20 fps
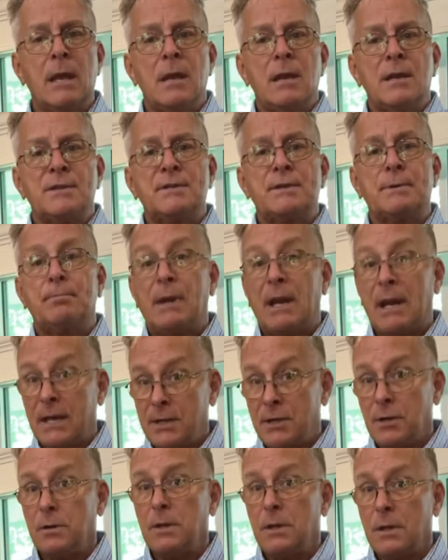So, but I
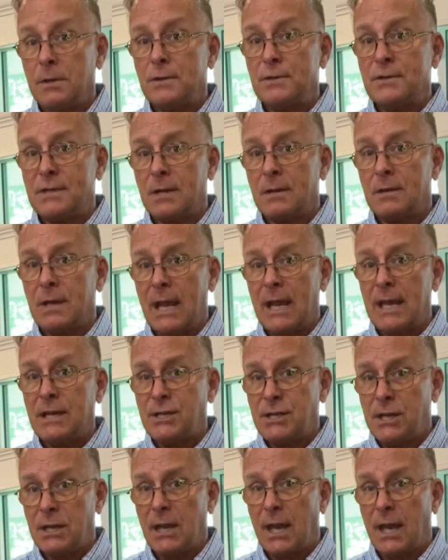do use
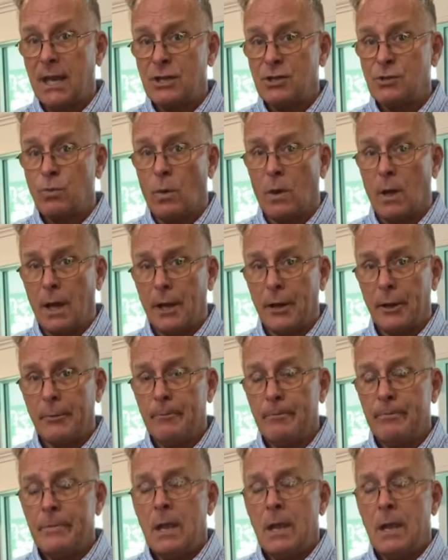18 gauge wire.